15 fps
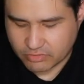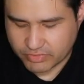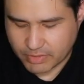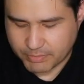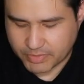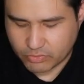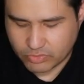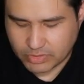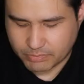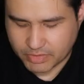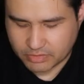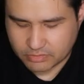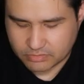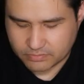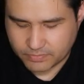or the
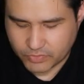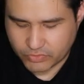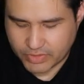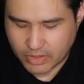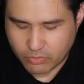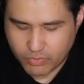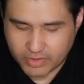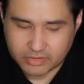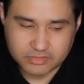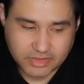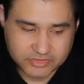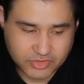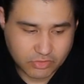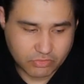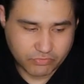penultimate, or the
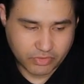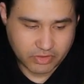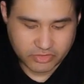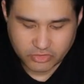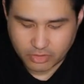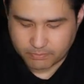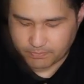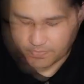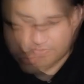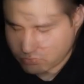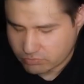second from the top?